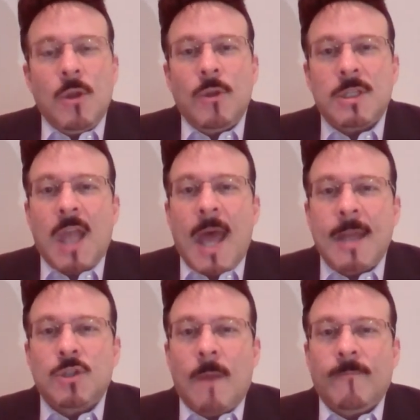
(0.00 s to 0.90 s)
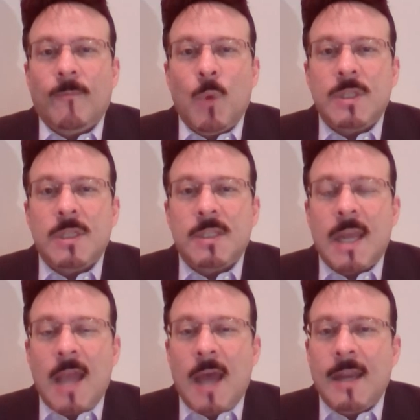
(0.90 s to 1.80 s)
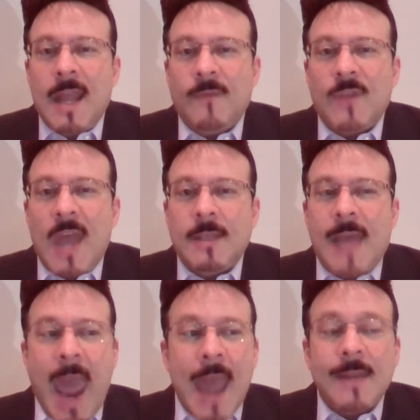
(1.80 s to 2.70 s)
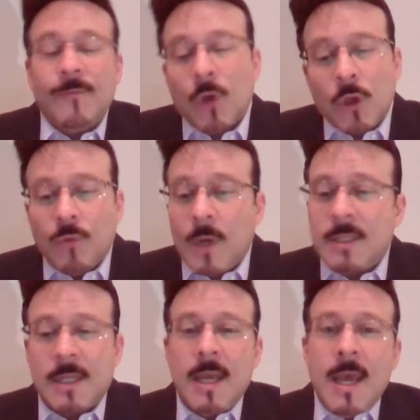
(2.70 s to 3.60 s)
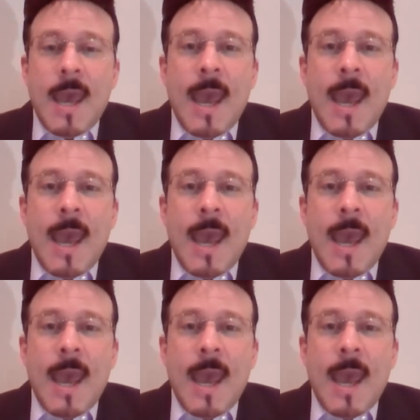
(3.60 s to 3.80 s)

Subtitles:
You know, this line has dropped from Boise State 9.5 down to 8, and for good reason.